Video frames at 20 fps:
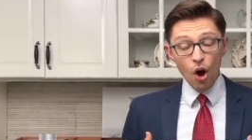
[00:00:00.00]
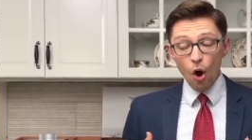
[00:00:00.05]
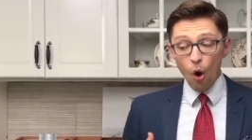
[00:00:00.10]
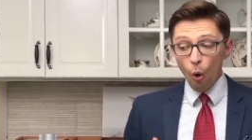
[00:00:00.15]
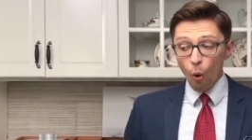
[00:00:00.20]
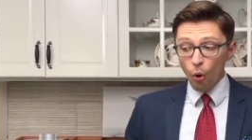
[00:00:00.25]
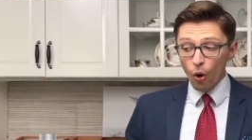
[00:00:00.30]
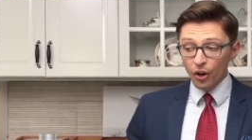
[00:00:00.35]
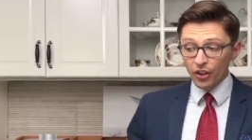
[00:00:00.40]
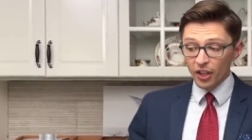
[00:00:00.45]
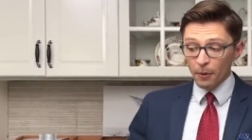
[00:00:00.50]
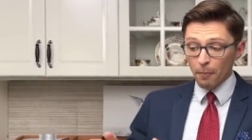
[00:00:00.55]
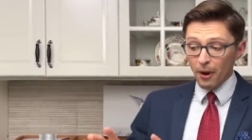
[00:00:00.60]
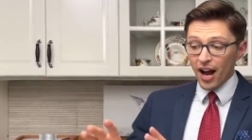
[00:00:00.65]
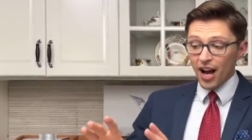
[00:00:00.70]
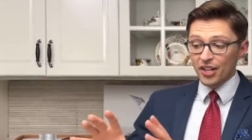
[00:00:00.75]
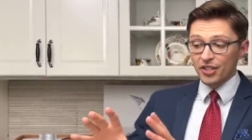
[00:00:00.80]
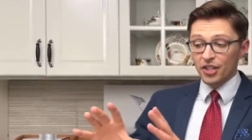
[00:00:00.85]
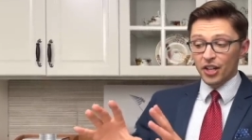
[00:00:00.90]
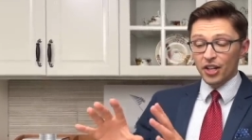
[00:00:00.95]
or
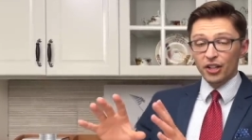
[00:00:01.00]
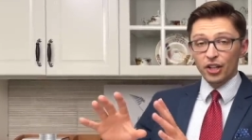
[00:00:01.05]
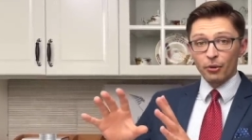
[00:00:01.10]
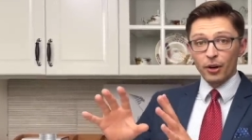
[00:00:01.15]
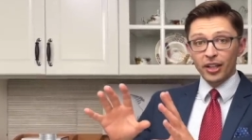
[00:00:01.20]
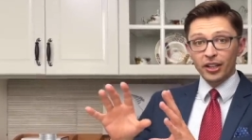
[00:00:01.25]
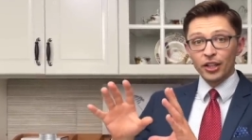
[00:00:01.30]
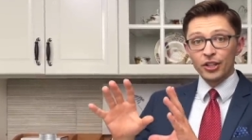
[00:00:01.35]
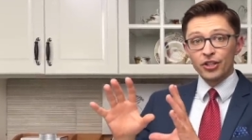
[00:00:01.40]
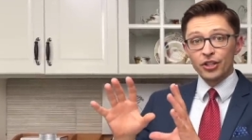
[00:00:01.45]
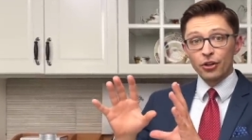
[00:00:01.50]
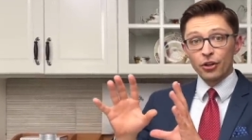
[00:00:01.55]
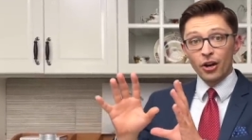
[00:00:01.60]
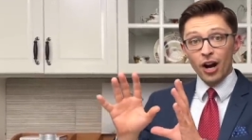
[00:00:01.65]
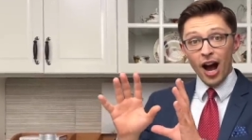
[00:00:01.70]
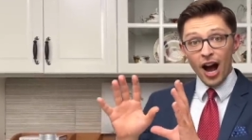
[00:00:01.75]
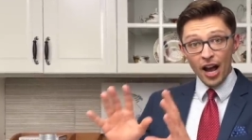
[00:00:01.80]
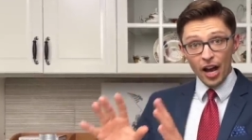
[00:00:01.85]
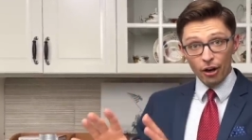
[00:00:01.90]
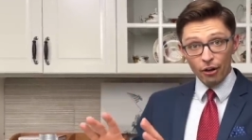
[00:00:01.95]
deposited directly into your
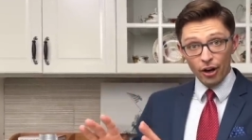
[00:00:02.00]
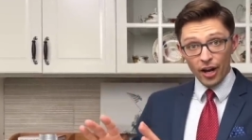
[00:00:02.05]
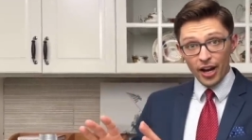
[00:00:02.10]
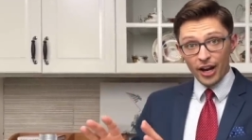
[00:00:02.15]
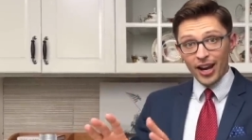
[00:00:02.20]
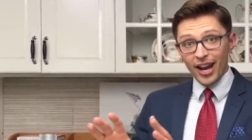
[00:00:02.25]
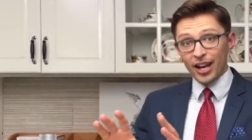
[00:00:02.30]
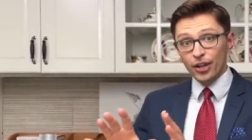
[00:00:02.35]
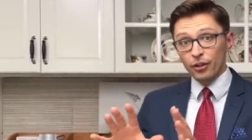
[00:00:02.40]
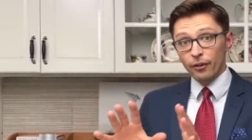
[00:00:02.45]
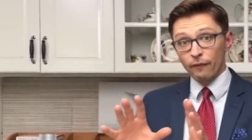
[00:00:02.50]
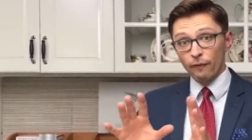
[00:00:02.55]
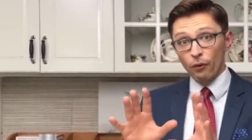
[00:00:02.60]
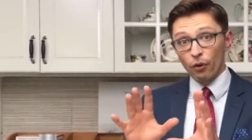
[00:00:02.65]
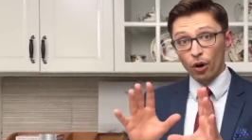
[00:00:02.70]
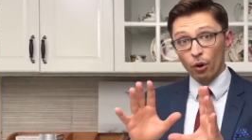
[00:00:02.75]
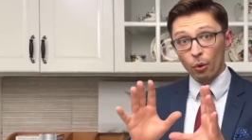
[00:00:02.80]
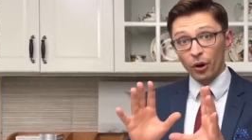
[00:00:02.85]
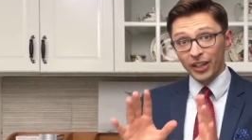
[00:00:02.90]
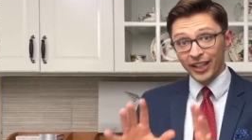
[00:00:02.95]
I R A and your four
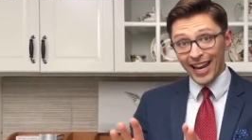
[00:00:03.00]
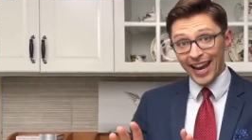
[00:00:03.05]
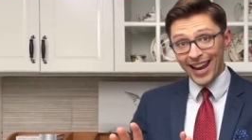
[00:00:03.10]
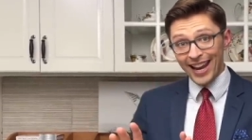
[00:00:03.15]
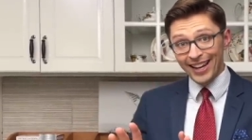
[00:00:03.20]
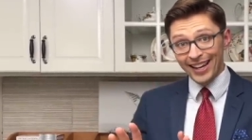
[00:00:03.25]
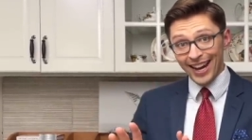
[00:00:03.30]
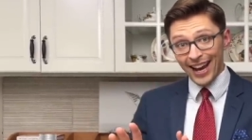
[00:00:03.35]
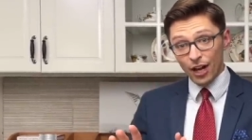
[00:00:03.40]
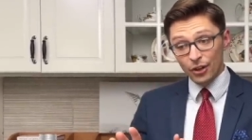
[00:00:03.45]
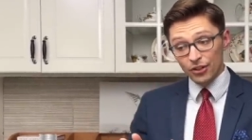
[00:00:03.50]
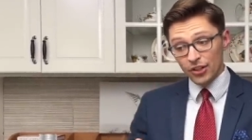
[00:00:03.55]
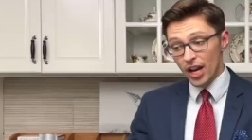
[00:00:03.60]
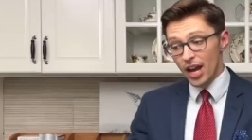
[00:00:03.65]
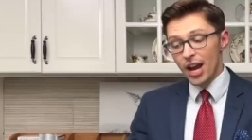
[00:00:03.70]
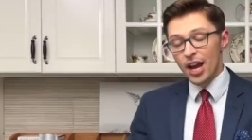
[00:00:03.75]
oh one K accounts.